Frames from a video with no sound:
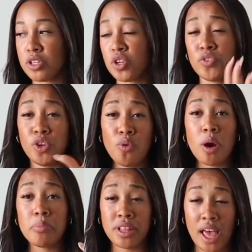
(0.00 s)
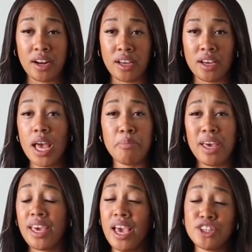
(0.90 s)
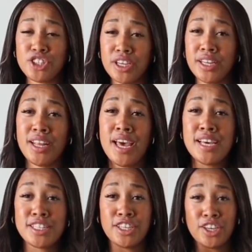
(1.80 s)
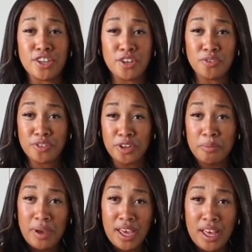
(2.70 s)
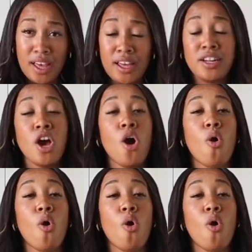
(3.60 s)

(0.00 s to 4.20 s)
So if you are planning a vacation to get cute for your man,